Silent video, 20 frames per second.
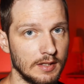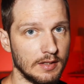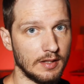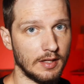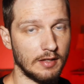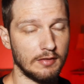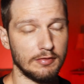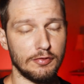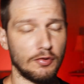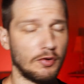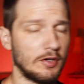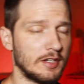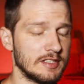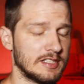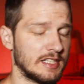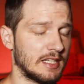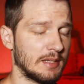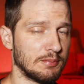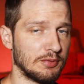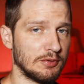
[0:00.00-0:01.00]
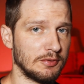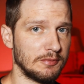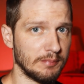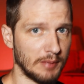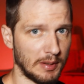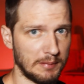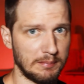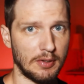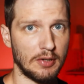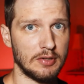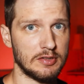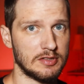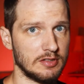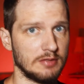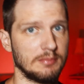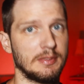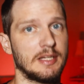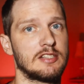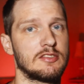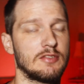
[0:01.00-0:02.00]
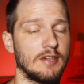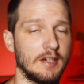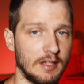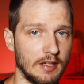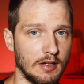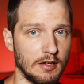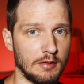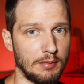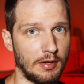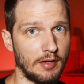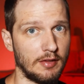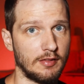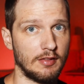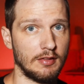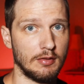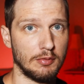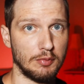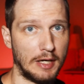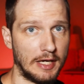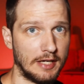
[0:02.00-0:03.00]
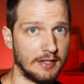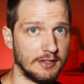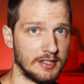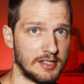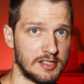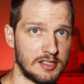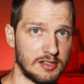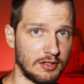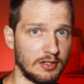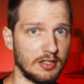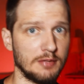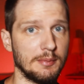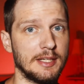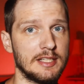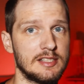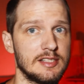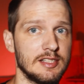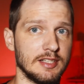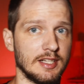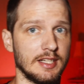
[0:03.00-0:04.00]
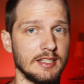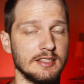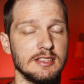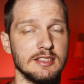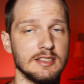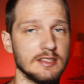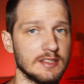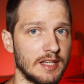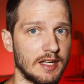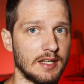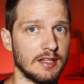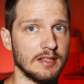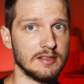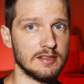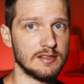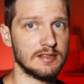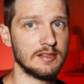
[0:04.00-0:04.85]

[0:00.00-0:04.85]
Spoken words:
Like, for example, my personal best right now in Breath of the Wild is 30 minutes and 19 seconds.